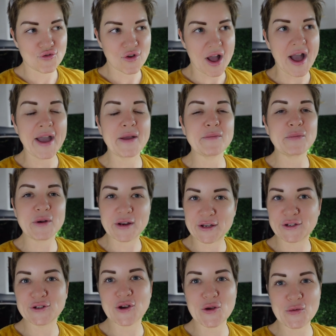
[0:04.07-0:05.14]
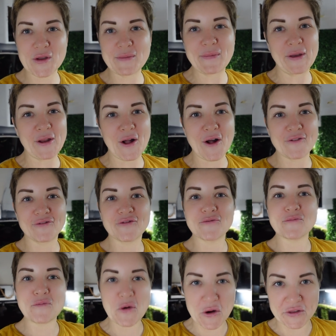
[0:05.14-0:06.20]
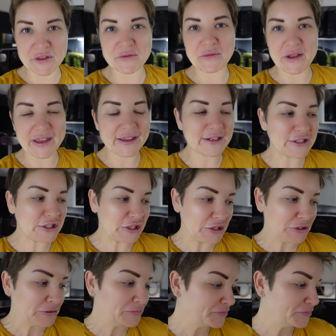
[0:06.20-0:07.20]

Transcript: I am pretty sure we bit off more than we can chew.